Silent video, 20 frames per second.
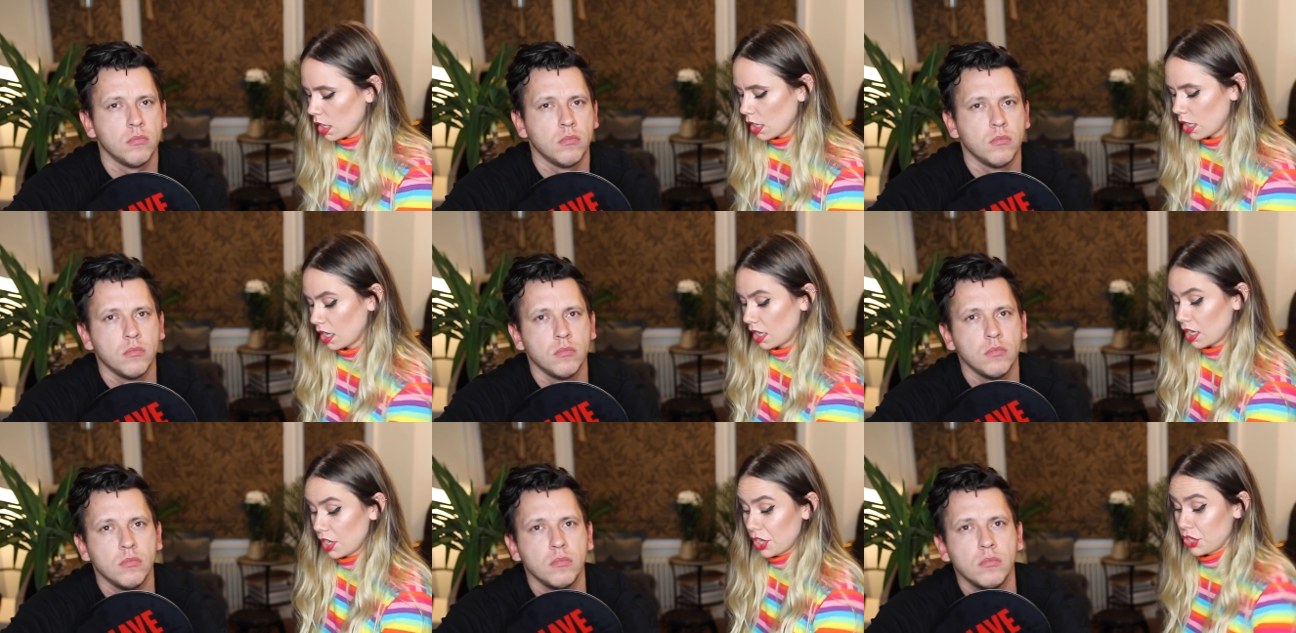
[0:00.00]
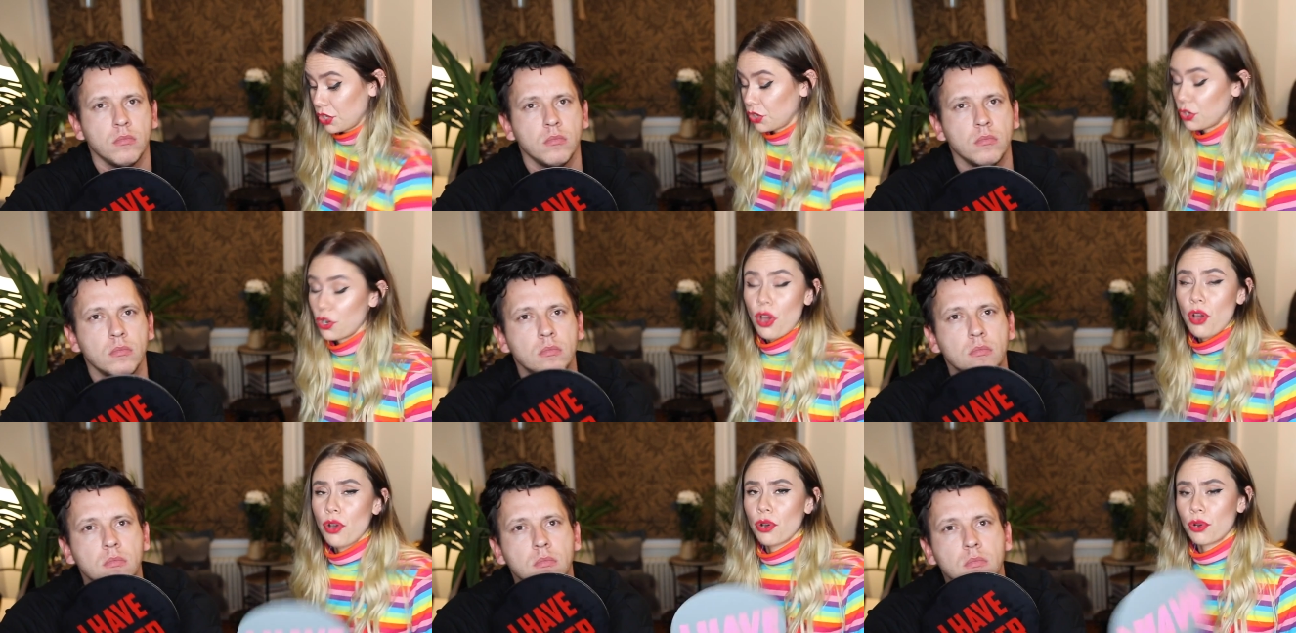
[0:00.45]
Speaker 1: Uh,
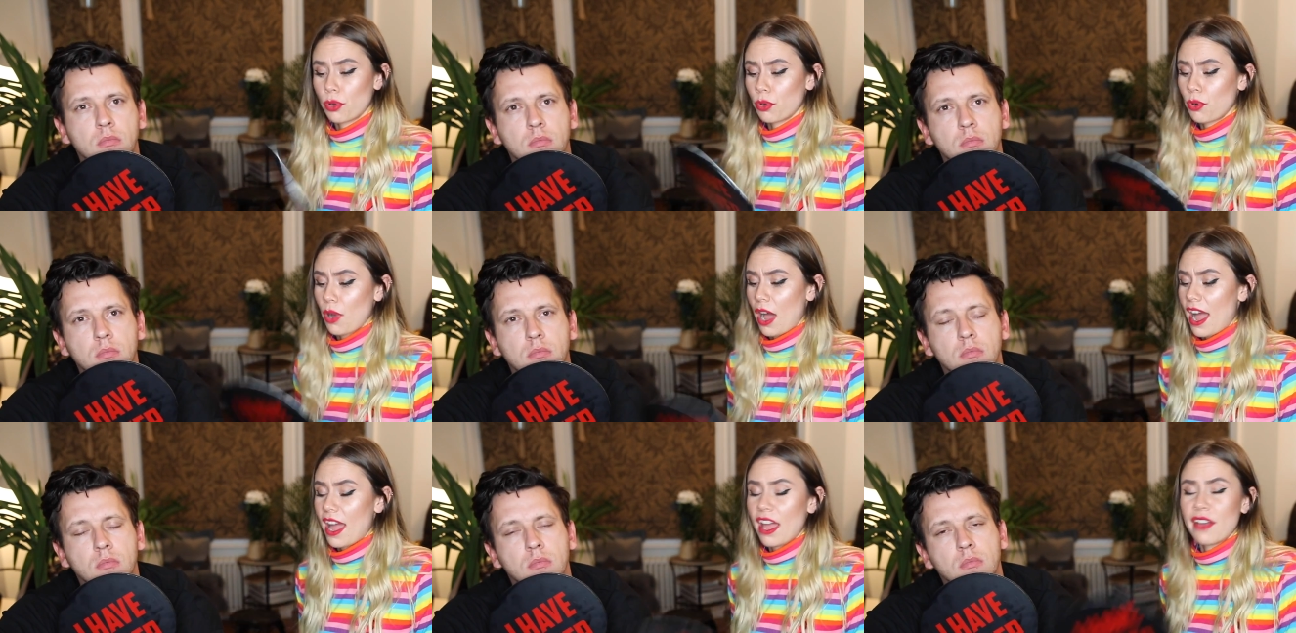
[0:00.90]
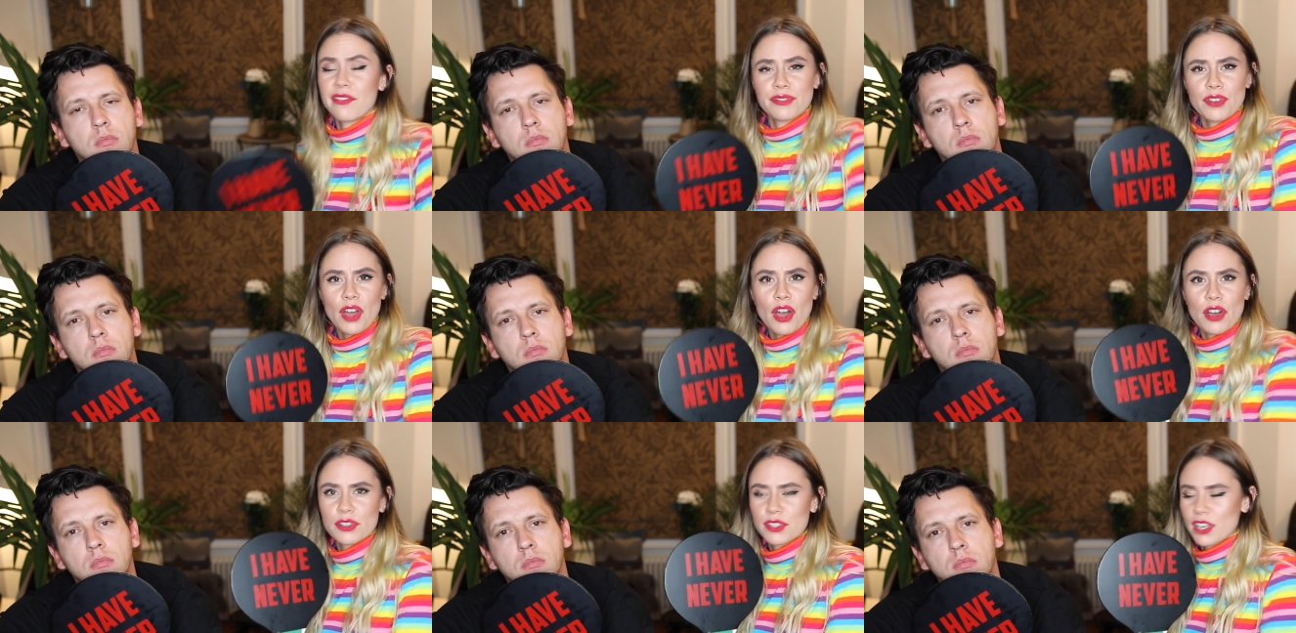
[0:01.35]
no, I have
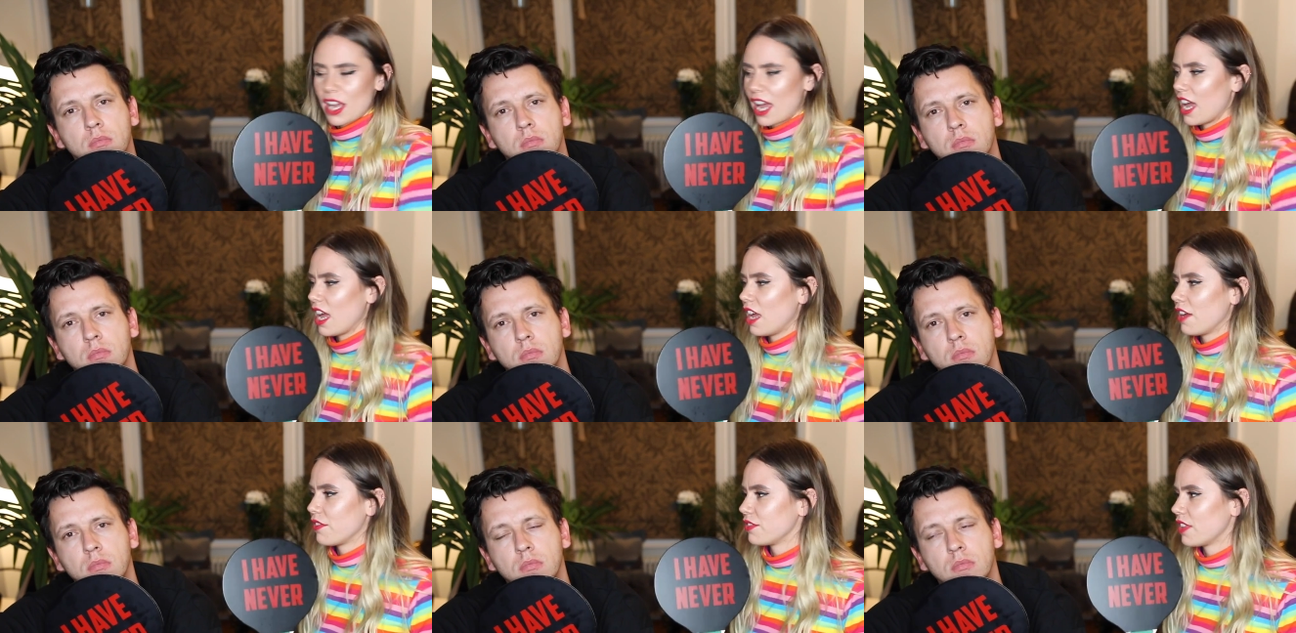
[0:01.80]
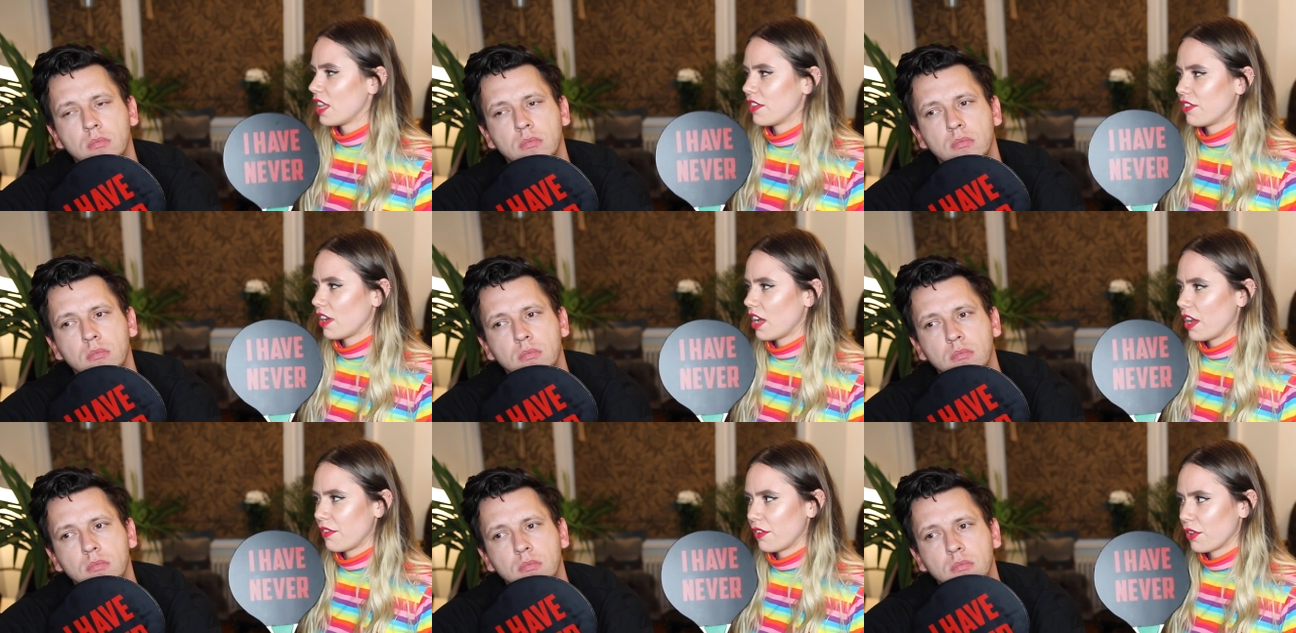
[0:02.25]
not. I have never
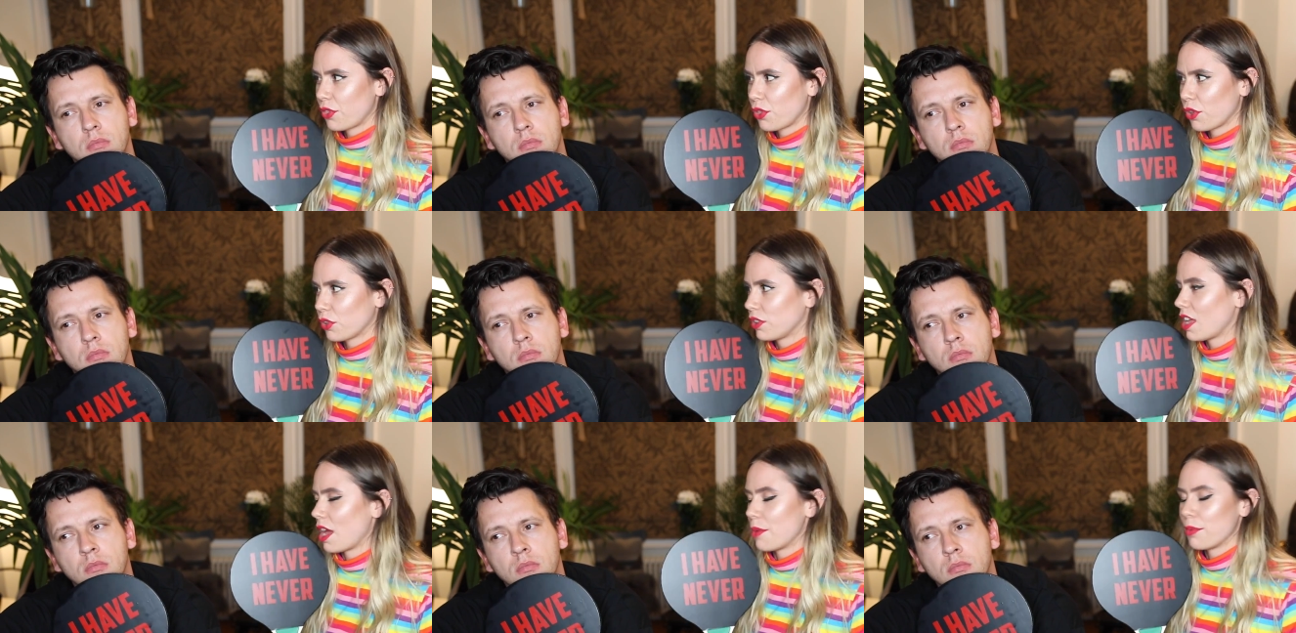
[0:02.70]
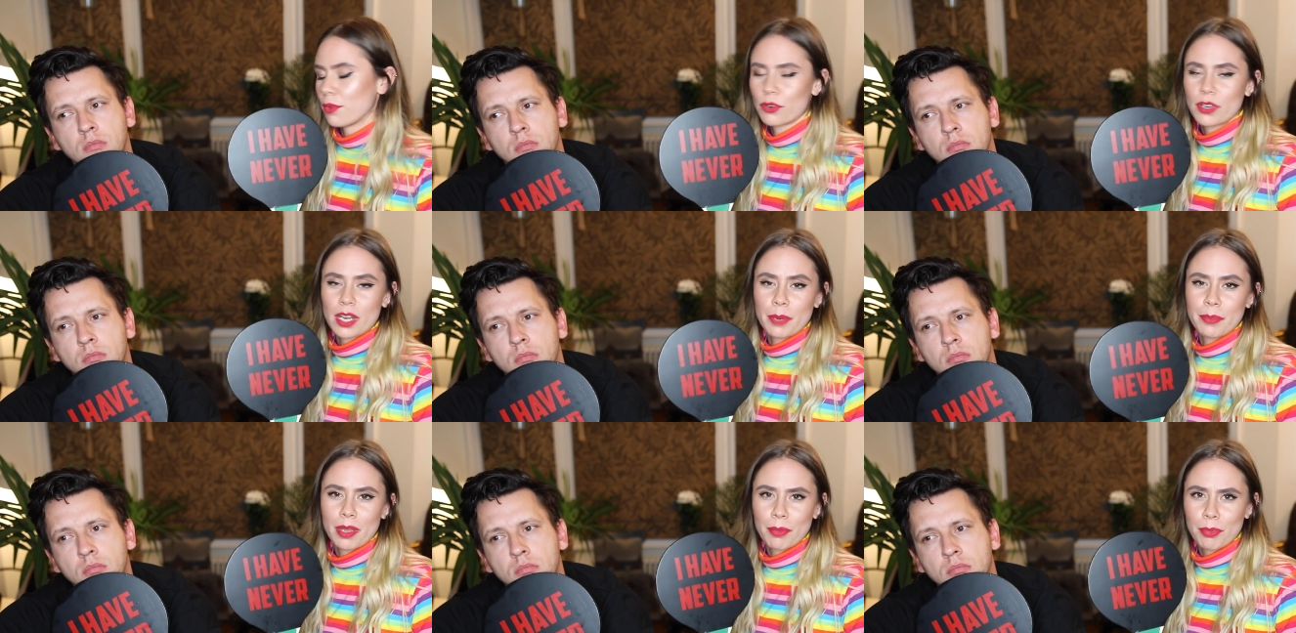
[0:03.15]
ever thought that I'm
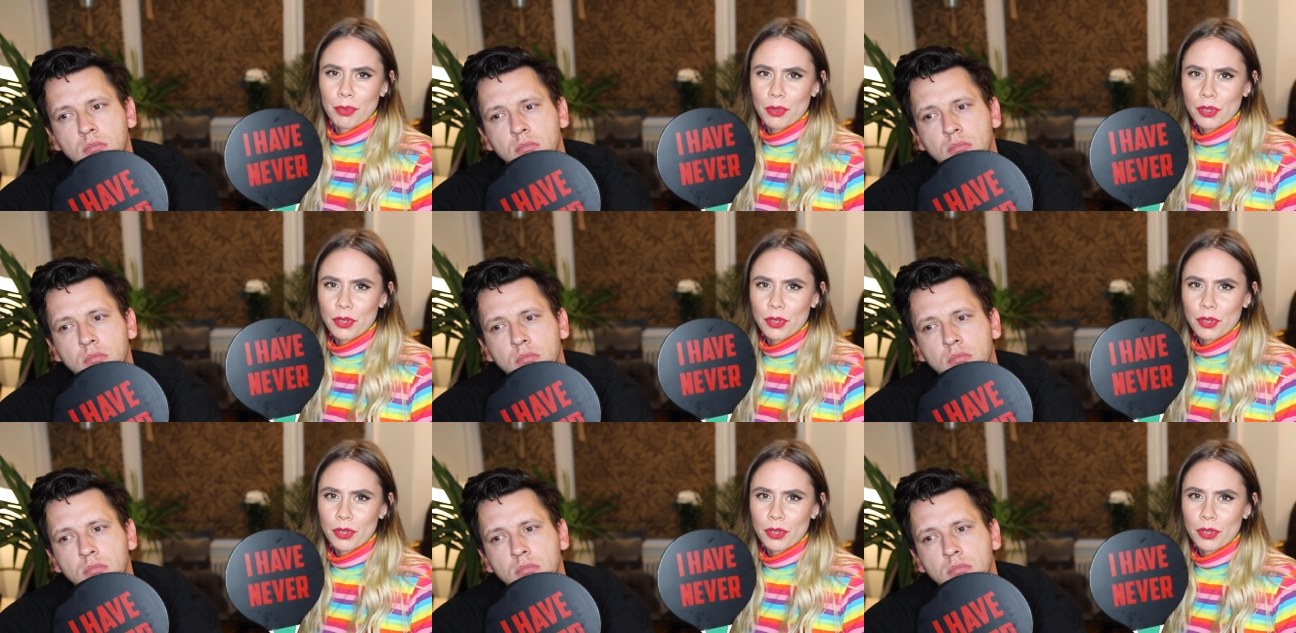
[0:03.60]
gonna be a